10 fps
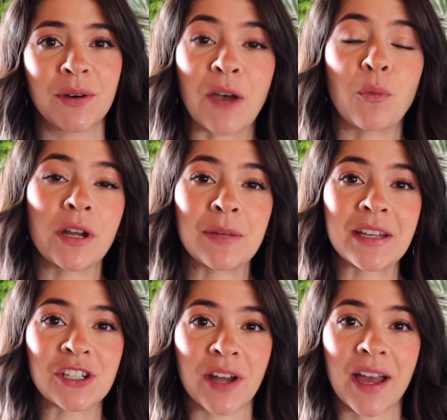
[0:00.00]
I want to
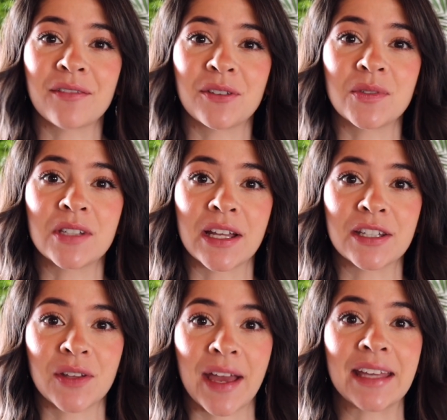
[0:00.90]
make sure I have those
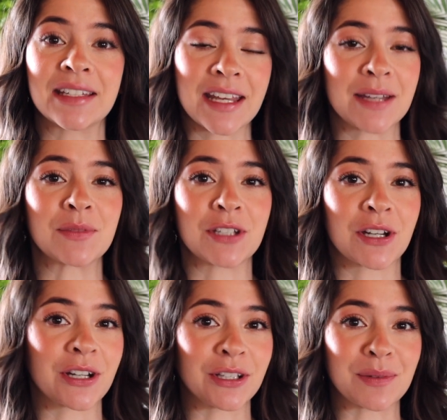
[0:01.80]
done so that I can take them to
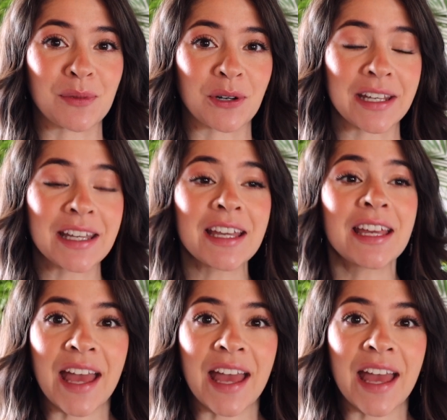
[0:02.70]
her in the morning.